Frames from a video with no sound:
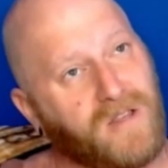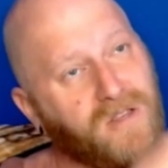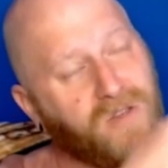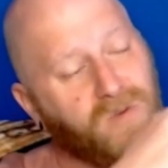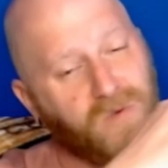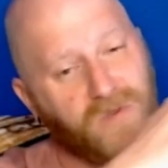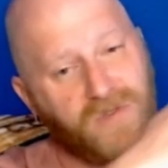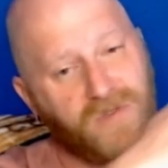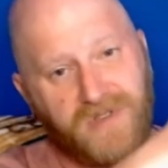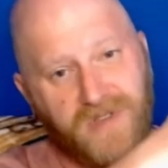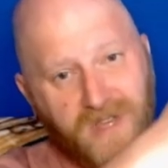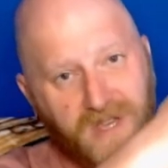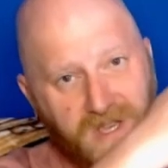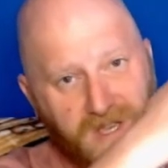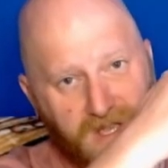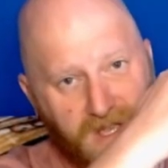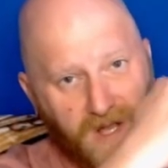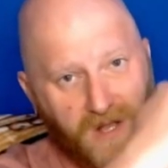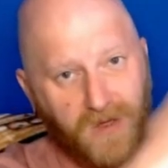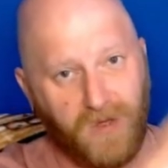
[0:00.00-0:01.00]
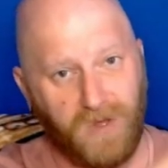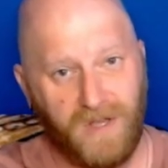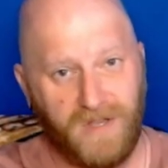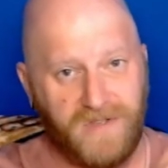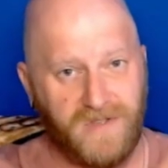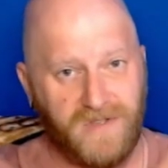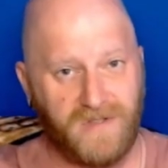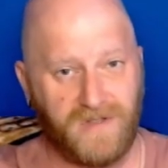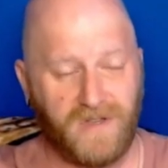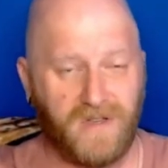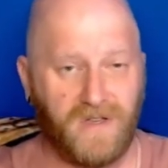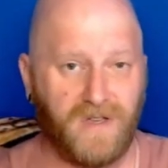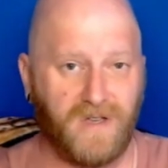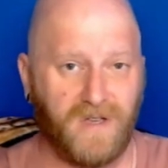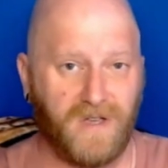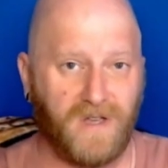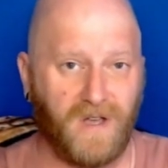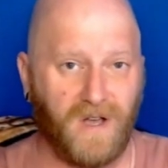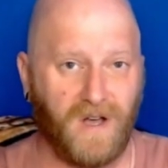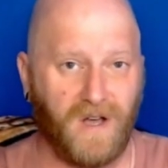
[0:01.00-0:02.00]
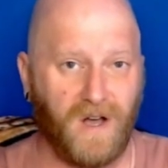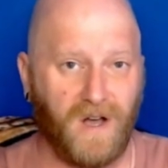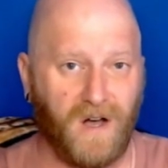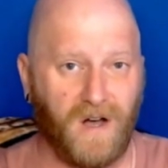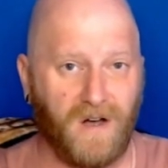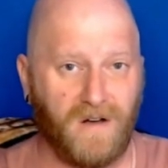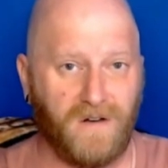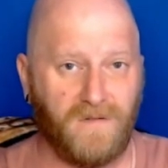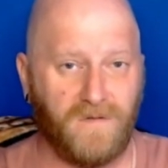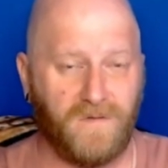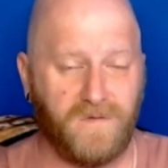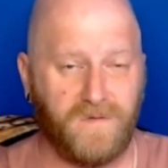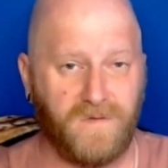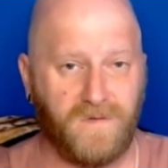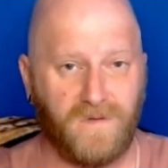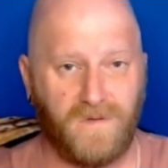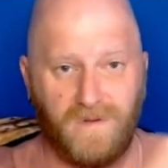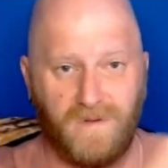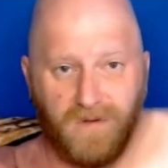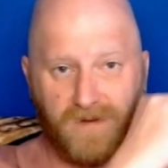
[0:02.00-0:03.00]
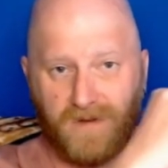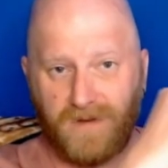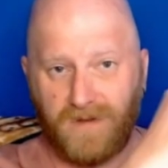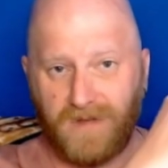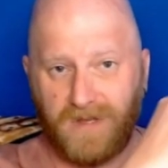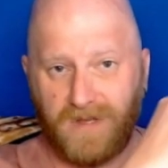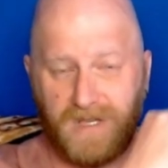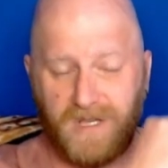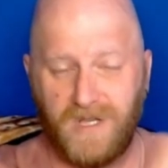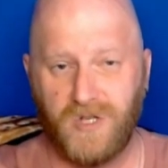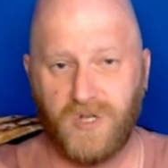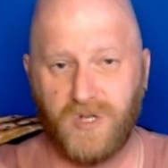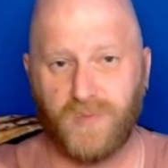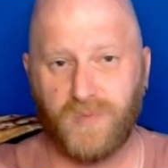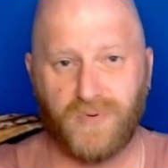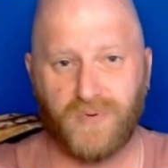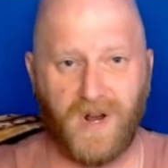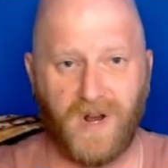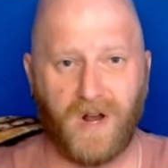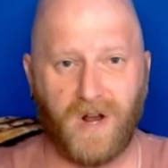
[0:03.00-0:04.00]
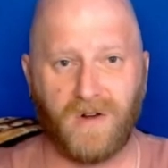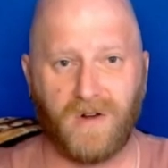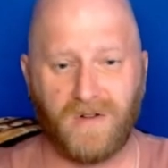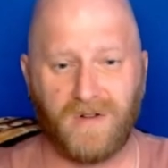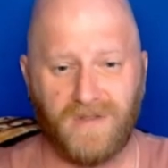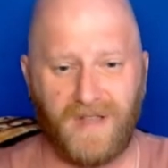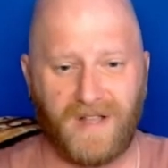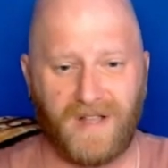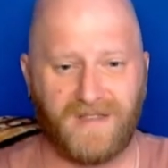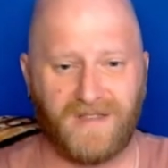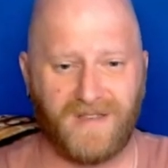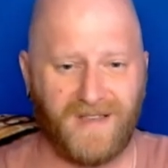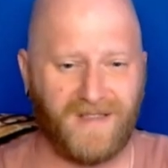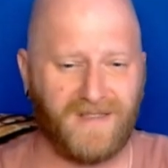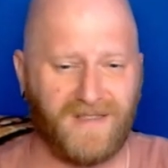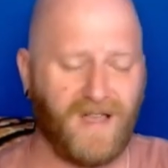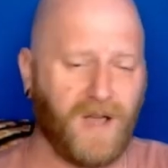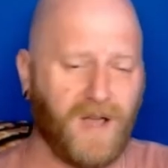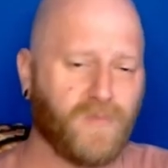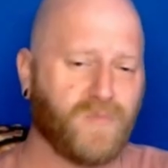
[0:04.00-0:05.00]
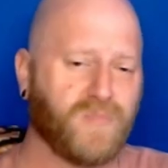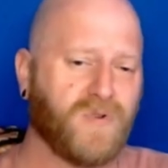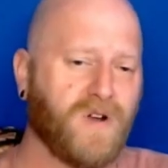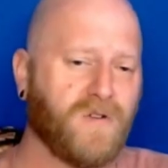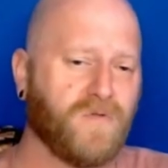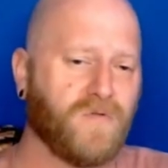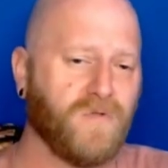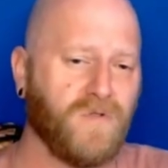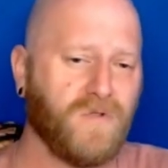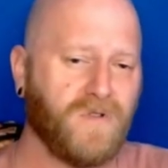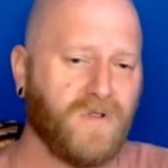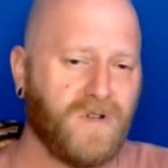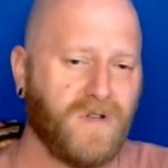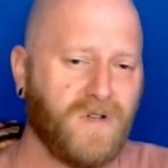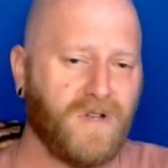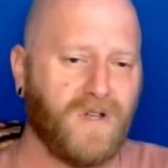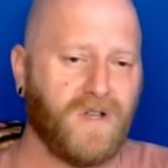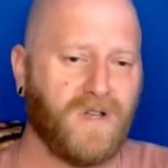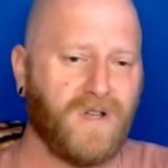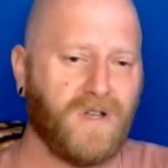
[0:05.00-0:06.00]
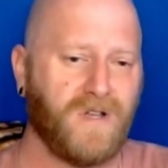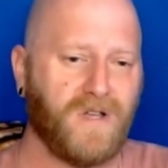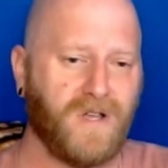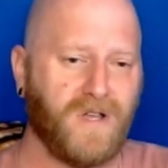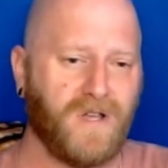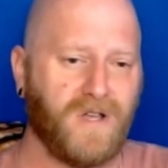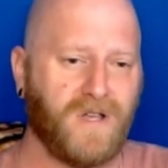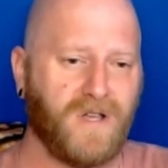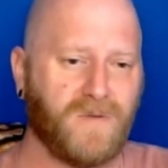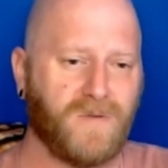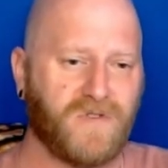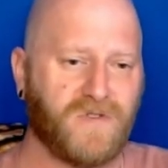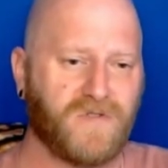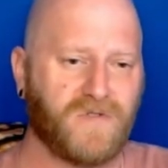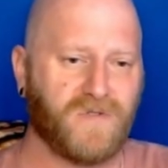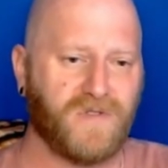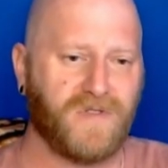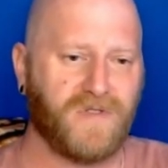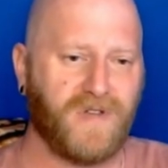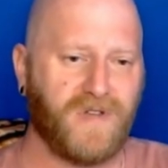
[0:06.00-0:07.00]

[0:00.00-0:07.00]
will see a list of each prayer that's in that prayer rule. And let me scroll down to